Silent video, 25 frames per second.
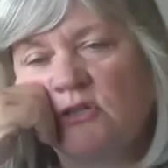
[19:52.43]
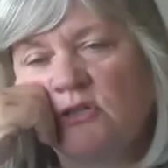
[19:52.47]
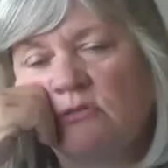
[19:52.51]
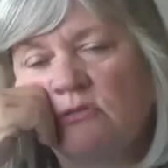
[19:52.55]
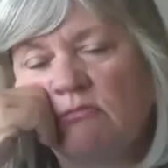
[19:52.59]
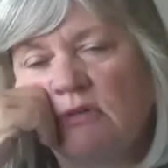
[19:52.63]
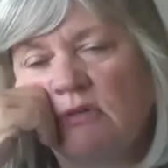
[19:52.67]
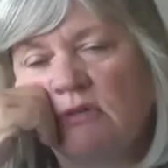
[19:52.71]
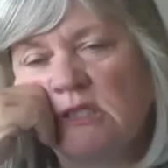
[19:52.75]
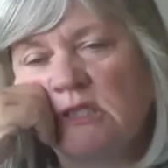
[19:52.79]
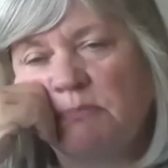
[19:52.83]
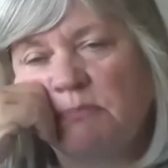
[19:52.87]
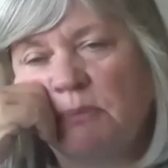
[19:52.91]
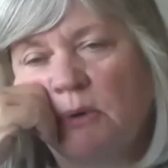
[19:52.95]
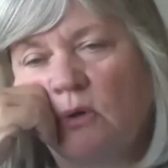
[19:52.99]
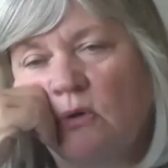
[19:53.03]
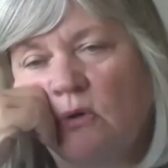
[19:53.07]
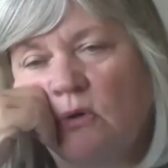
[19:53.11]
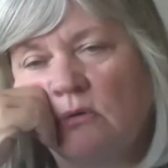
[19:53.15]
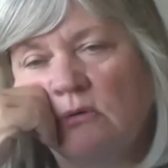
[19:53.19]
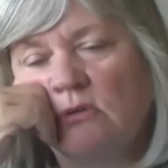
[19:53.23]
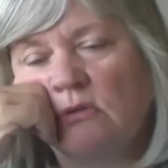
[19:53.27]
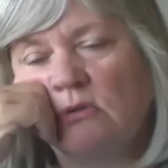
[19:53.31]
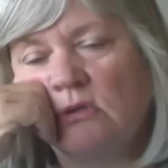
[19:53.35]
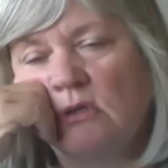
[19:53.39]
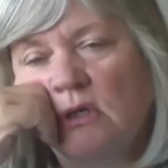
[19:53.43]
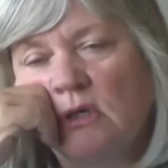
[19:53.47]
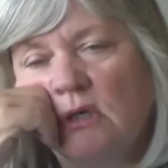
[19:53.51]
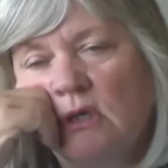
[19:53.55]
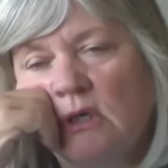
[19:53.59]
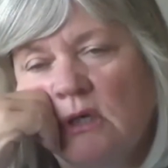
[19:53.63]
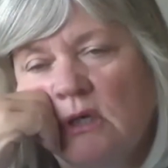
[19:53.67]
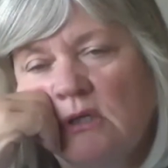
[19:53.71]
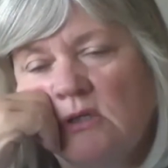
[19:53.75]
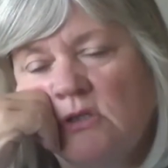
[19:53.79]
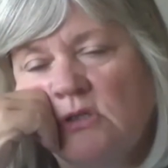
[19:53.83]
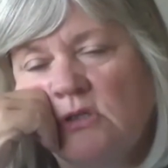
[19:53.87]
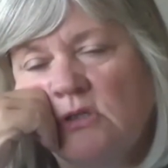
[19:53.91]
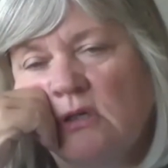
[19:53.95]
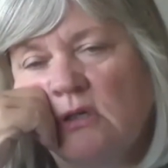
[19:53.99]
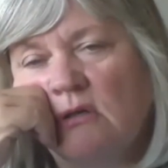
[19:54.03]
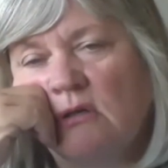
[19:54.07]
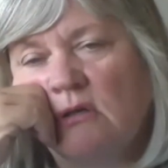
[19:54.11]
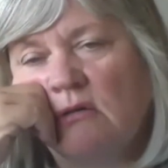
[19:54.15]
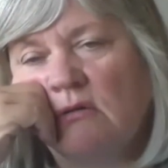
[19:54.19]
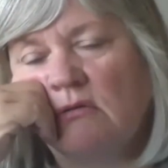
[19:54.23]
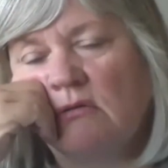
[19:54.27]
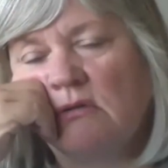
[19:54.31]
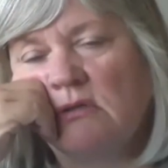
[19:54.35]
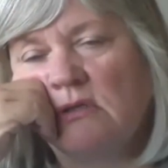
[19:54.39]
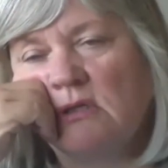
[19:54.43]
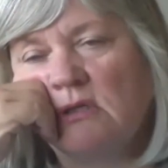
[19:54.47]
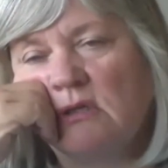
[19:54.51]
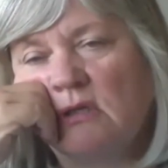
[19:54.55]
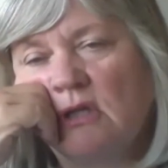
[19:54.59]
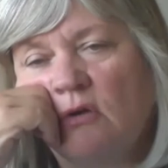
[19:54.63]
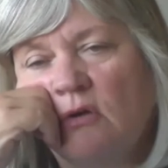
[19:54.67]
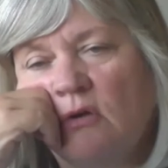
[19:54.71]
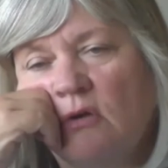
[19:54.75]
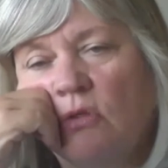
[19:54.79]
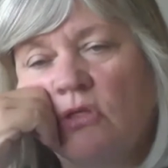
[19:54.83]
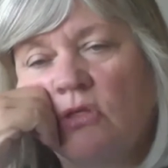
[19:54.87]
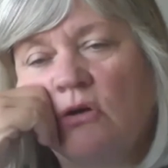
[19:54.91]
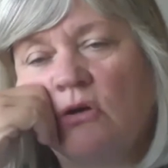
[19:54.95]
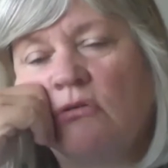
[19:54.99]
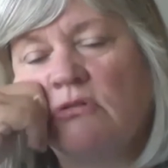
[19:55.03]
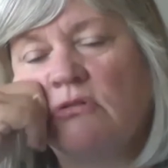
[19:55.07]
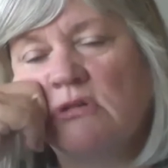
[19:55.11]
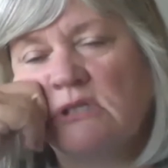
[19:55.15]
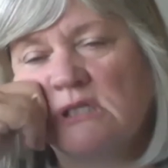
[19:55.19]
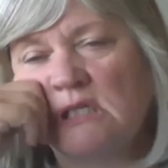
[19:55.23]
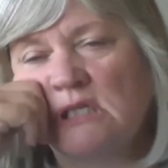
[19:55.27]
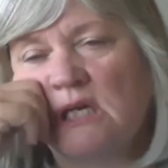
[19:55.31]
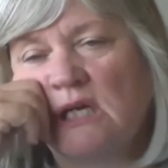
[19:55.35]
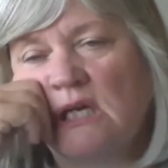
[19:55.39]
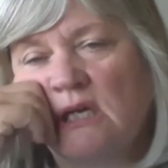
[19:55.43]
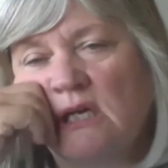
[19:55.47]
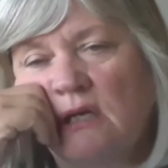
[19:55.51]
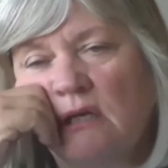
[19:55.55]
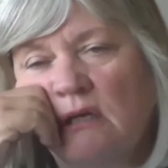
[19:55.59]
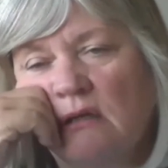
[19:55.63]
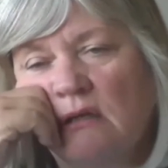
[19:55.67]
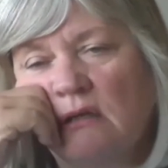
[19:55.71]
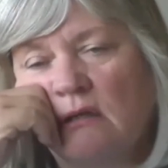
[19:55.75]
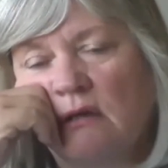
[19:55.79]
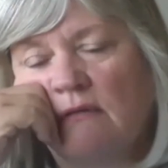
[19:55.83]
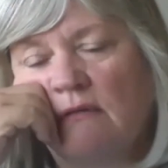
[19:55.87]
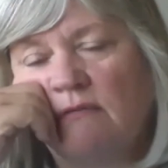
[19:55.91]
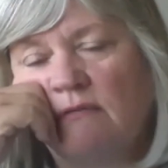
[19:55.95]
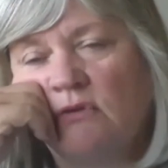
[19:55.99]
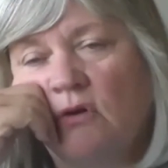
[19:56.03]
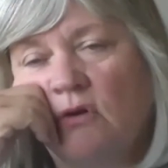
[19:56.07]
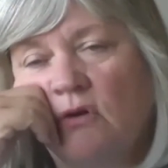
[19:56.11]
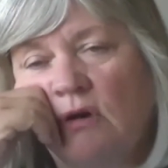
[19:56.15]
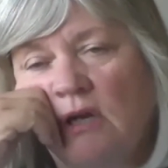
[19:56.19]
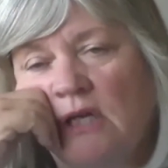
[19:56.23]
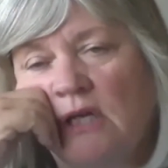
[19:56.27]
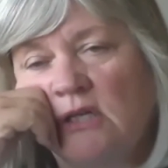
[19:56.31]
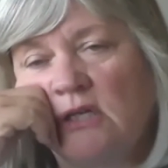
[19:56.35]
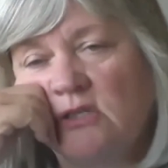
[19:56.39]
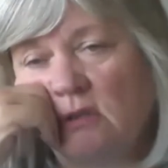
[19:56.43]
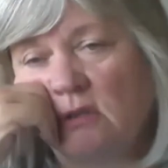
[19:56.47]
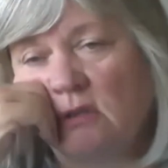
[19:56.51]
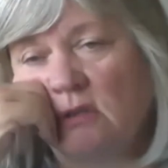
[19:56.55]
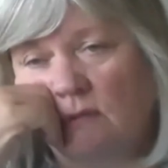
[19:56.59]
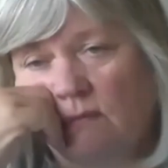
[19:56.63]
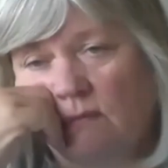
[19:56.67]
and respond to the authority of knowledge.